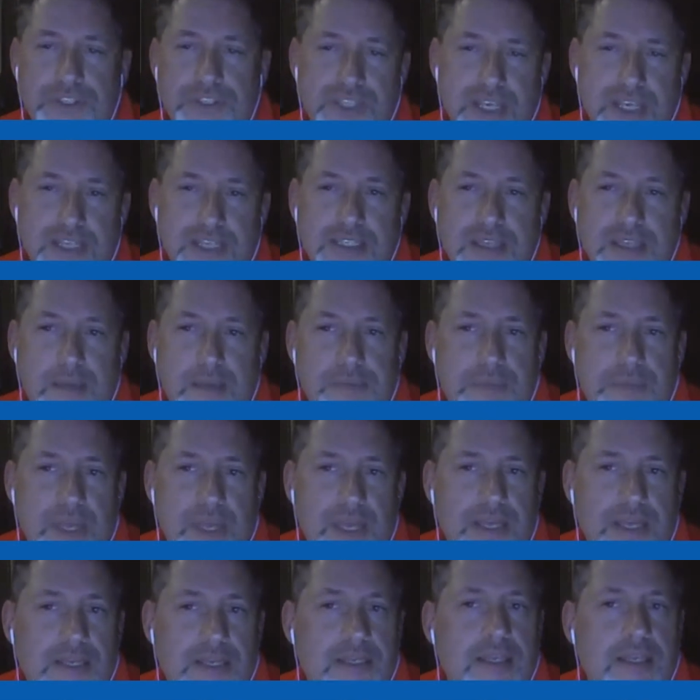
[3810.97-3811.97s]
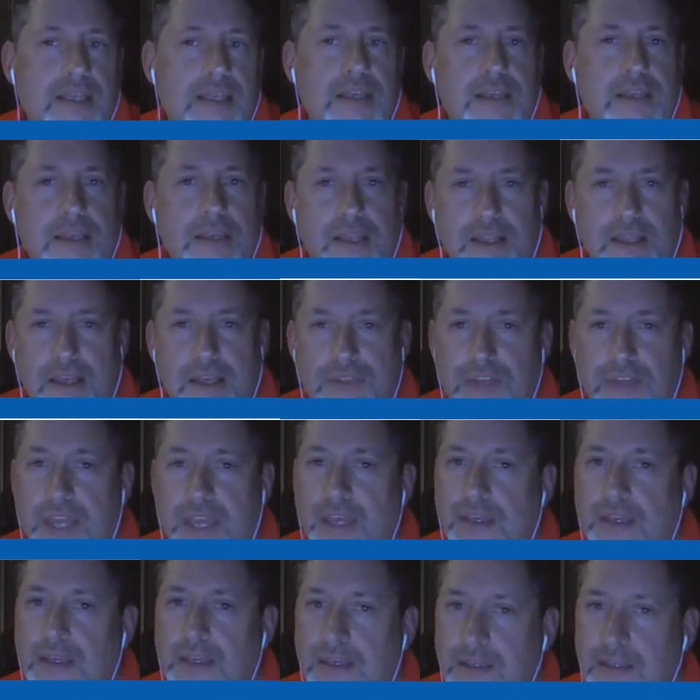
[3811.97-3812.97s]
see something and they
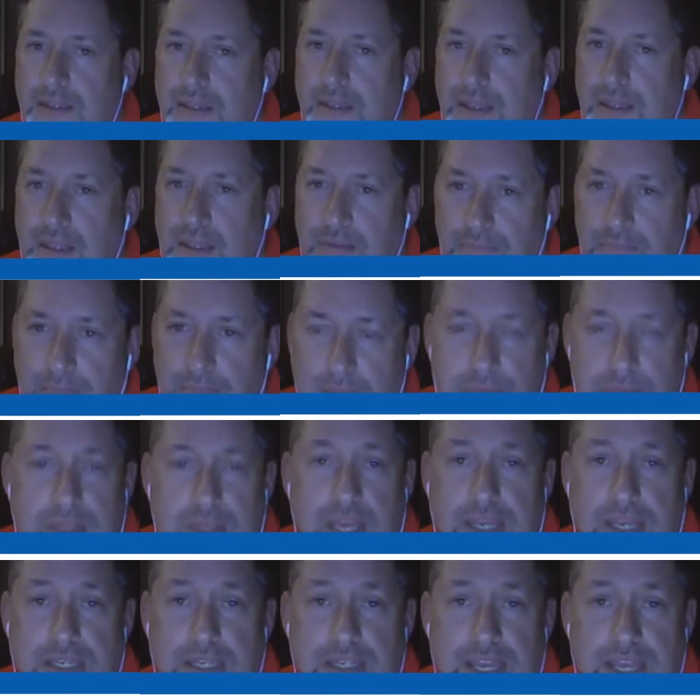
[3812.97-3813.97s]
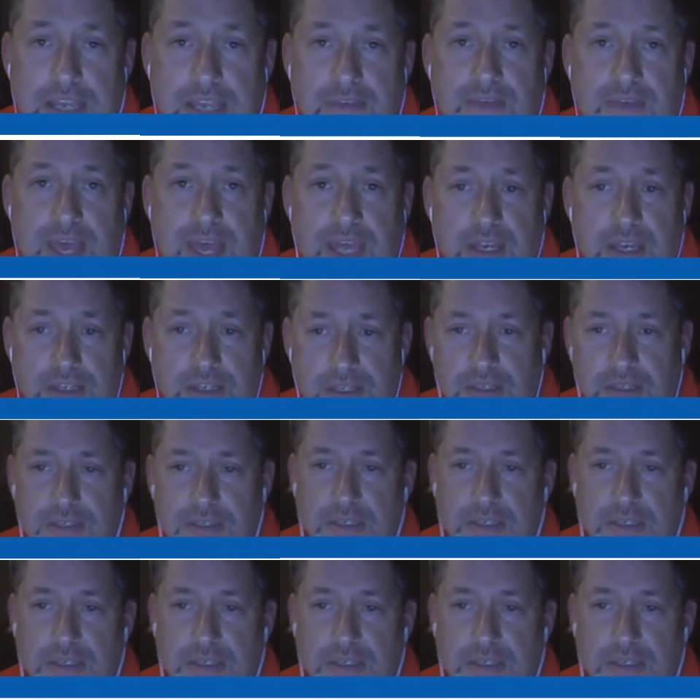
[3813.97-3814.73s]
think maybe they can take advantage of the